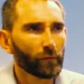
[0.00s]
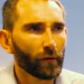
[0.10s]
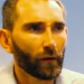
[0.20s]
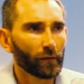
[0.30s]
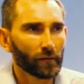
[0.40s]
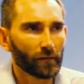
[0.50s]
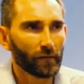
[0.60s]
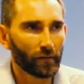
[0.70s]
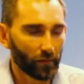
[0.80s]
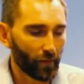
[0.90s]

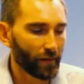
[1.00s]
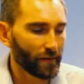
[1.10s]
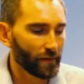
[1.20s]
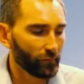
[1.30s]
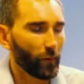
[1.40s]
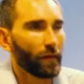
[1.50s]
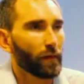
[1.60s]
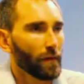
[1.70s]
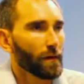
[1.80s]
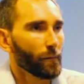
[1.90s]
an idea of my
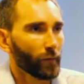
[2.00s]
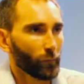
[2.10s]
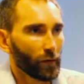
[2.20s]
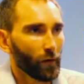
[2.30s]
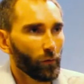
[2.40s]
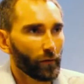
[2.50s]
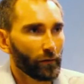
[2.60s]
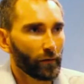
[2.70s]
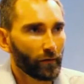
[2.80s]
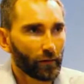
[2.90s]
theme as we go, I
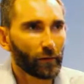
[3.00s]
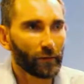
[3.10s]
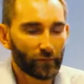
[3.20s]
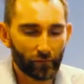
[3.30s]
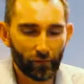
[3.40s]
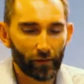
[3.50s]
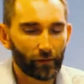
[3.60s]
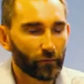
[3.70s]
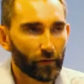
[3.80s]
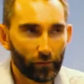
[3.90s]
think. I think it'll be fairly
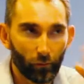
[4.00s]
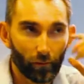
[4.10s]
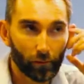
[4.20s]
straightforward.